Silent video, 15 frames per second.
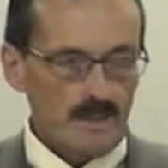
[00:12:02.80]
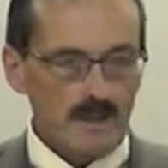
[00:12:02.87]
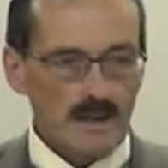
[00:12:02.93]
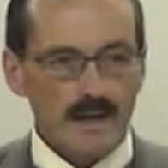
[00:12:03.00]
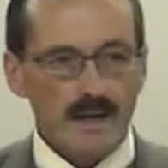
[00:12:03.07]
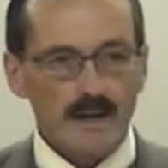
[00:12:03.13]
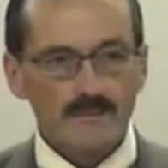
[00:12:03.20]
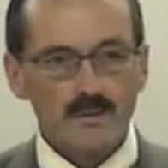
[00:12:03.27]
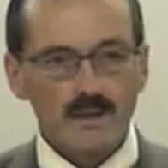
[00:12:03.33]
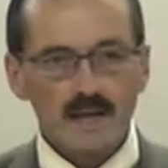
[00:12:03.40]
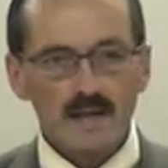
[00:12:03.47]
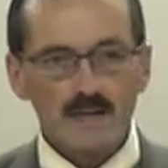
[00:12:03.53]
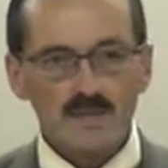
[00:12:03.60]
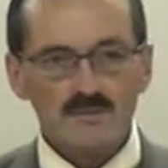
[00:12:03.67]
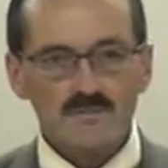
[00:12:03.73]
And
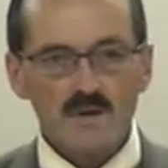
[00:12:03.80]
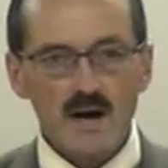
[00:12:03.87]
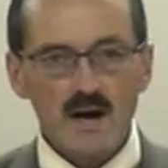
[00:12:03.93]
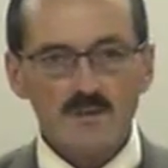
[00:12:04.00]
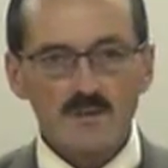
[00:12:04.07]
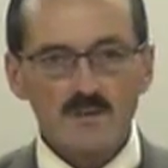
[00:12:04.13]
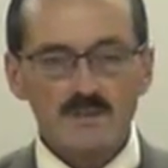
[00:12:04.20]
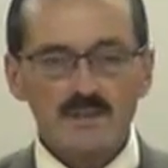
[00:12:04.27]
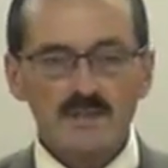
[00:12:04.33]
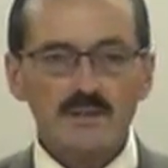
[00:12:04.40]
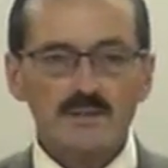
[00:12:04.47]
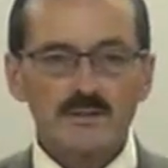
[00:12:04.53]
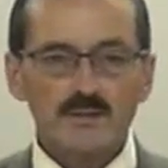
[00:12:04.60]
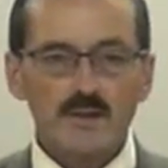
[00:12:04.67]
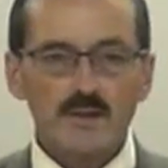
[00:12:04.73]
like his father, they
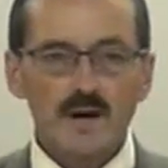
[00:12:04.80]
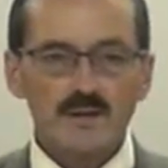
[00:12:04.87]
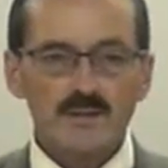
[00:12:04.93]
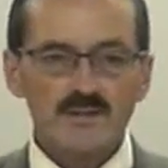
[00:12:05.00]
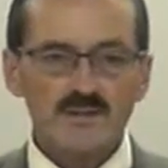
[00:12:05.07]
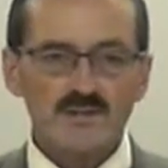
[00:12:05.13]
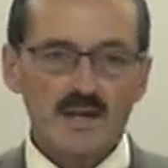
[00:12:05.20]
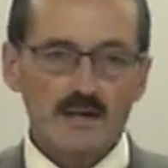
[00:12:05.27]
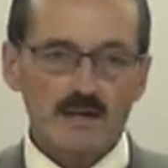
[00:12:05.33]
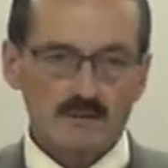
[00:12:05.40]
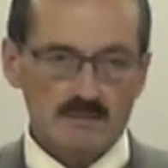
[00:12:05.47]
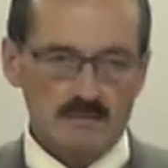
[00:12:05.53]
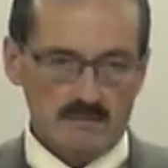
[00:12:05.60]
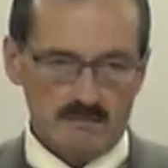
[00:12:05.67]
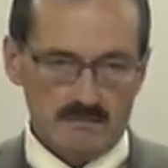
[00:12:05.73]
didn't know how to sail.
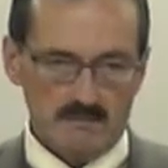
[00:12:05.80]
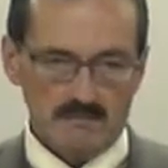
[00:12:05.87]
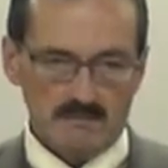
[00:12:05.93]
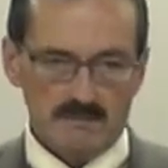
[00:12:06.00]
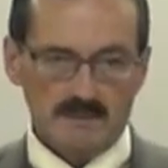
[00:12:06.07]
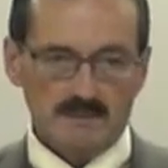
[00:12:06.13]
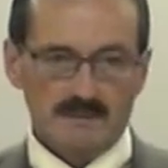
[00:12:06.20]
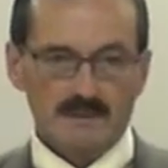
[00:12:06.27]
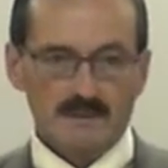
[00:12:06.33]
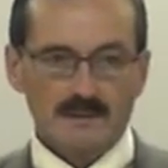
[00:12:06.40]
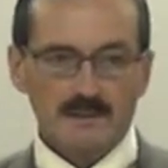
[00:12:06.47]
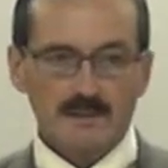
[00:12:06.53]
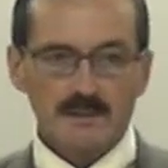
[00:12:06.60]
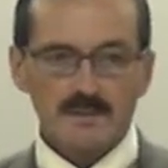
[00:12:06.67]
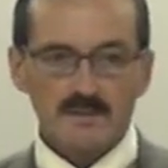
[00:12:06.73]

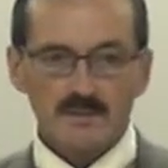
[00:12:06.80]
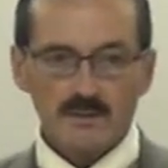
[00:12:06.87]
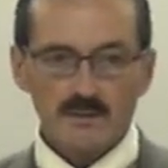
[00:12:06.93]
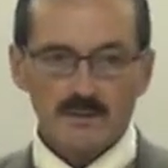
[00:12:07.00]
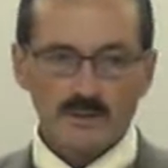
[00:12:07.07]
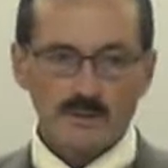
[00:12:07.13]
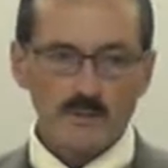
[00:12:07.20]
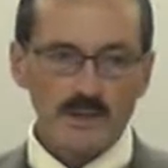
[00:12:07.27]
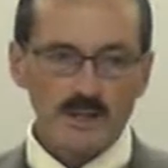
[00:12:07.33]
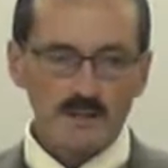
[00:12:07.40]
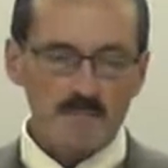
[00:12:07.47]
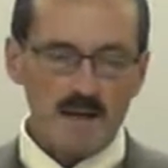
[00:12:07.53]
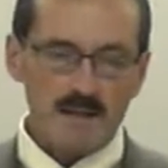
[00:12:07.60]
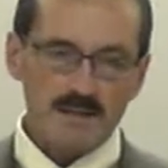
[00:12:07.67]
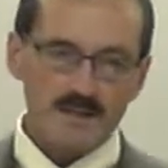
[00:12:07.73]
So the Greeks
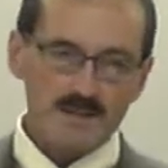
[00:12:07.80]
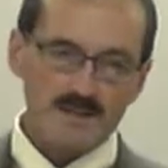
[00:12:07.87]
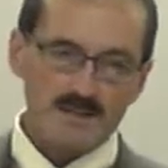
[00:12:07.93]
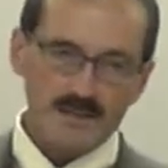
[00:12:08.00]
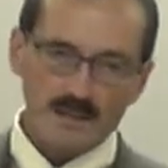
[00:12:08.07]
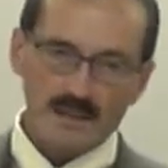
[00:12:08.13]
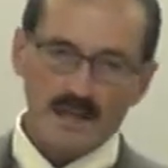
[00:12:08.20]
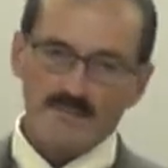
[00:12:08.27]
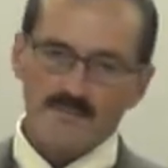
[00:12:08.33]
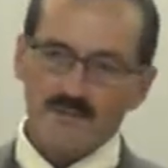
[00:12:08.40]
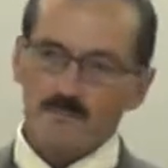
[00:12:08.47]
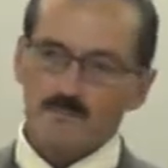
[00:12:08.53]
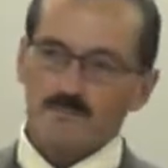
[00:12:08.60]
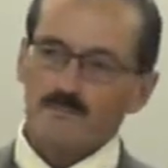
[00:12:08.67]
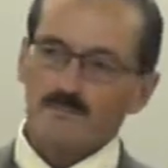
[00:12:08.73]
managed to get
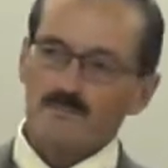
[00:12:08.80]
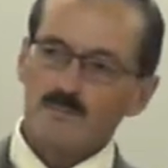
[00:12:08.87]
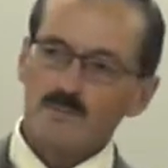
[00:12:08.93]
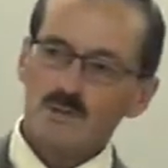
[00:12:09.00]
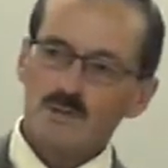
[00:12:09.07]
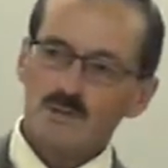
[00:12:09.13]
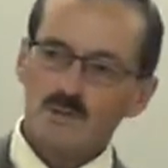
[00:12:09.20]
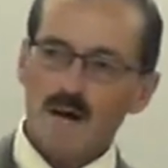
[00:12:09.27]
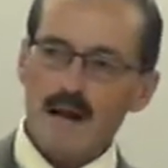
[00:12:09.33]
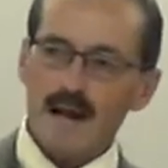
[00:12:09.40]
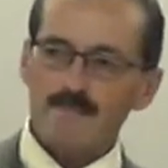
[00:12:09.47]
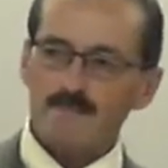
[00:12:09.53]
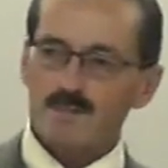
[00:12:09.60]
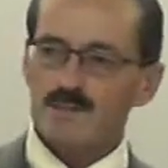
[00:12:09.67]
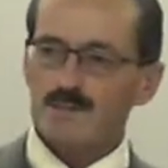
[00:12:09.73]
them
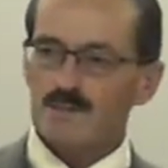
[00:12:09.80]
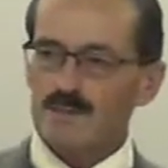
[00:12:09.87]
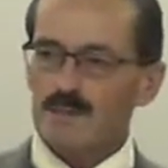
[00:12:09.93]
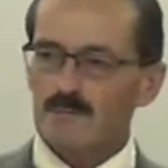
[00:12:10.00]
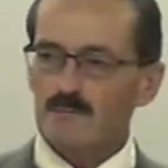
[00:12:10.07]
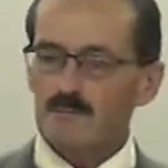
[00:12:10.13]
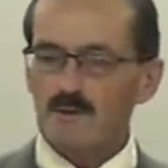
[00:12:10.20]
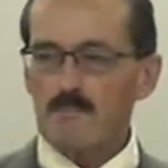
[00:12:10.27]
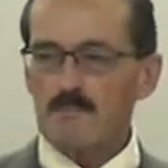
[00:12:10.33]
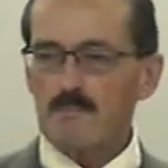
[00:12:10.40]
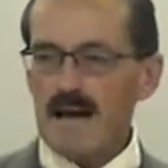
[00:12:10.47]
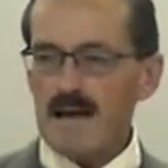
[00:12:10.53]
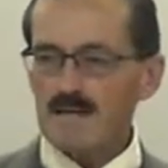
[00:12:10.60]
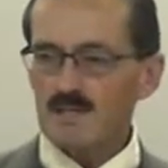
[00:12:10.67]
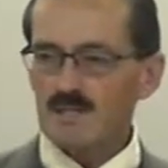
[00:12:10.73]
trapped with a
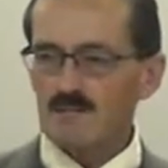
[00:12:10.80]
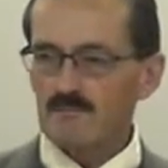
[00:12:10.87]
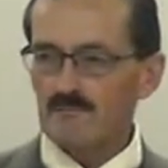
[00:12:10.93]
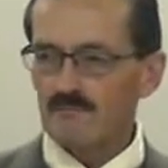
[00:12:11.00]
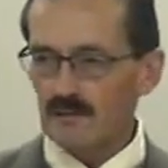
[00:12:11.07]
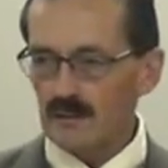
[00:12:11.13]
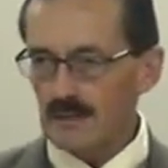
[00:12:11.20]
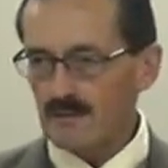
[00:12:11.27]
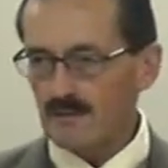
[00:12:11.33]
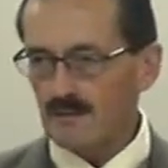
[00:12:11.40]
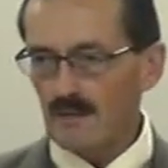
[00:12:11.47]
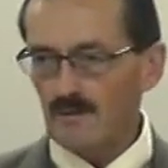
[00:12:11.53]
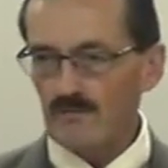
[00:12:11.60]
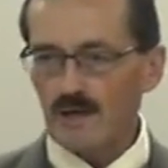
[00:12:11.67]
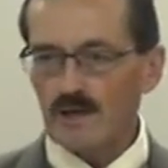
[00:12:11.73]
massive fleet.
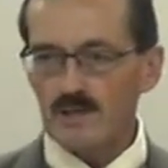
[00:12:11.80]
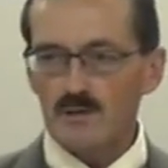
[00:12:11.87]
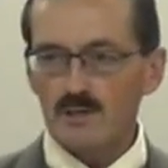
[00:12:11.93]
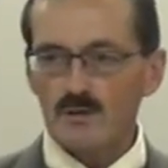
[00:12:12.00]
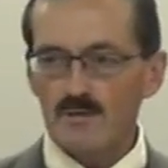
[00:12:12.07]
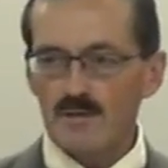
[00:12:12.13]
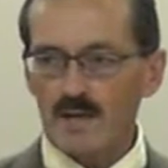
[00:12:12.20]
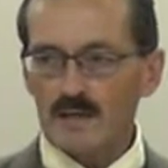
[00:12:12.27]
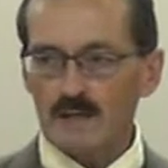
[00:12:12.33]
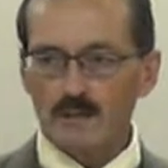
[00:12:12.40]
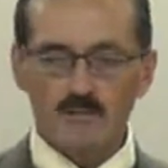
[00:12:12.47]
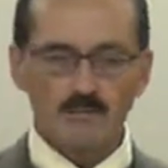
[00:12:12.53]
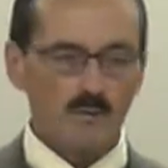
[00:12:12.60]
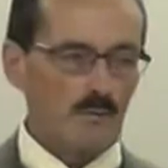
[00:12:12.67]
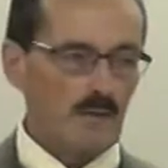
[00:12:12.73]
They thought sure they could
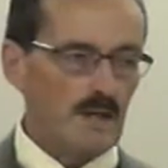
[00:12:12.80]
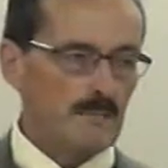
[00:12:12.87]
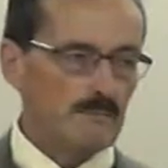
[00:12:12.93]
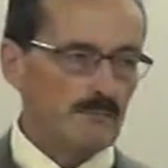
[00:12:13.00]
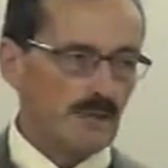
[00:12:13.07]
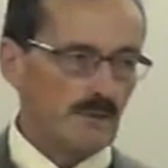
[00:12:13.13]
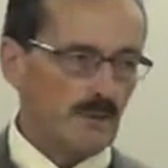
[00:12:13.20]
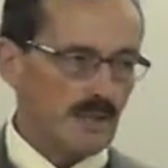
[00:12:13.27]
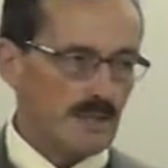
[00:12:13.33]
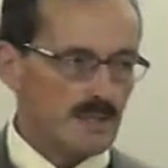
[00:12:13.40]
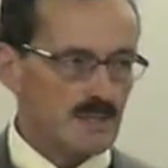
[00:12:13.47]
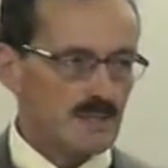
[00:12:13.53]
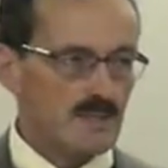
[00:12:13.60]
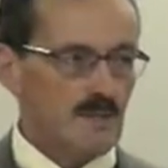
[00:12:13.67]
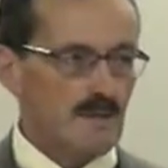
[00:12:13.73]
overwhelm the
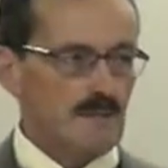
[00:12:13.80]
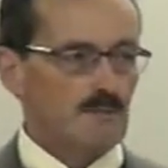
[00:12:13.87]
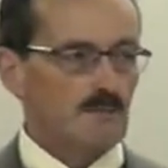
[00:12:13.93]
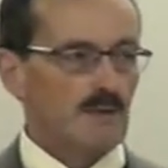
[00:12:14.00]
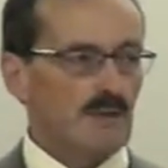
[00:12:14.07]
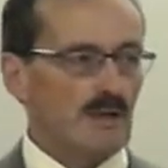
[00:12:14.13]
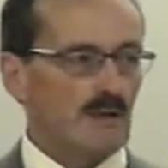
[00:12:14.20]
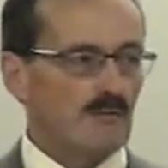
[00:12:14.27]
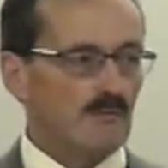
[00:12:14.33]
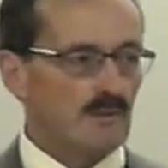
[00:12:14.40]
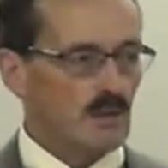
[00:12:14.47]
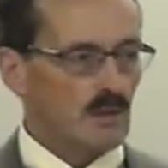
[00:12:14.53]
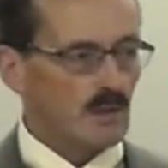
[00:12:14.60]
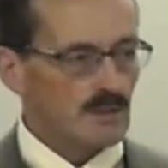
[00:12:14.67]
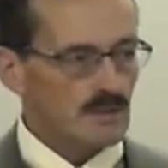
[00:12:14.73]
Greeks. What they
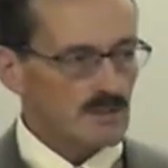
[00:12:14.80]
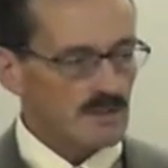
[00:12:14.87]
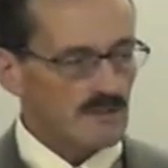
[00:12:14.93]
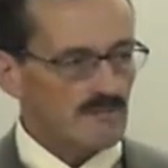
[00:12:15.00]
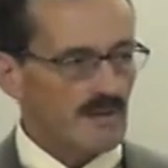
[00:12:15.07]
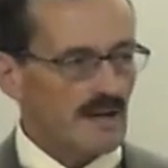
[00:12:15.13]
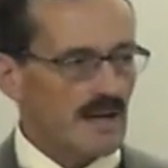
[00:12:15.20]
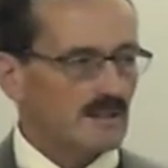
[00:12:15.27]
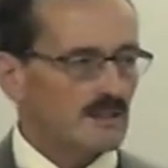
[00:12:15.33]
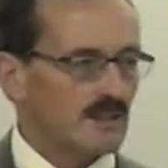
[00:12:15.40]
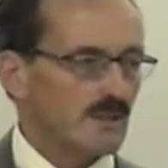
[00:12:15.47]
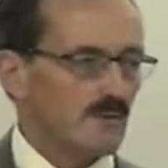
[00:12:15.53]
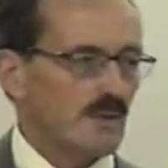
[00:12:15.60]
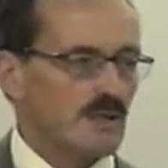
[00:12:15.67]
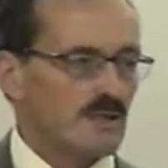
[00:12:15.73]
overlooked is the fact the
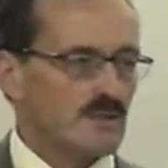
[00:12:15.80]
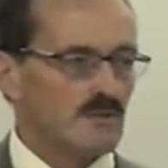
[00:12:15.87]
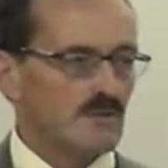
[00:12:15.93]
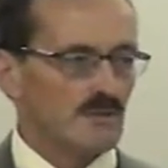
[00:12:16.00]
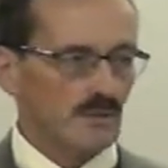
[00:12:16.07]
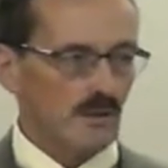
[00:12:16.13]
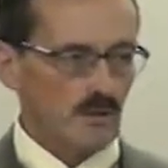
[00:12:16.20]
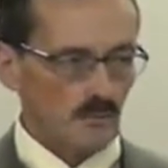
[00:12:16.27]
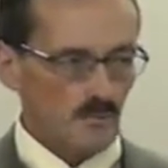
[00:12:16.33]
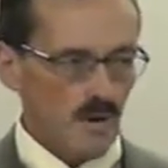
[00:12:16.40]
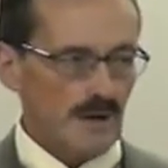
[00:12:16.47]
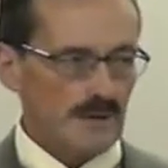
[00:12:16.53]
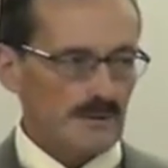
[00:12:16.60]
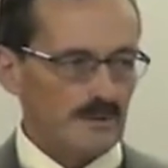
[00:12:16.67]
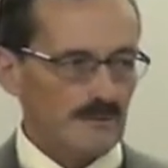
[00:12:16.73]
Greeks knew their own
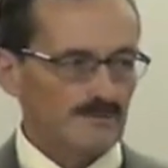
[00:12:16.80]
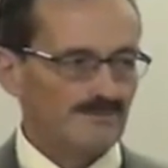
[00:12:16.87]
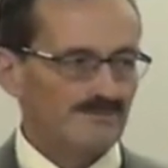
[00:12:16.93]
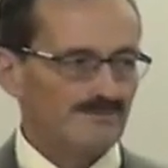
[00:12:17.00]
water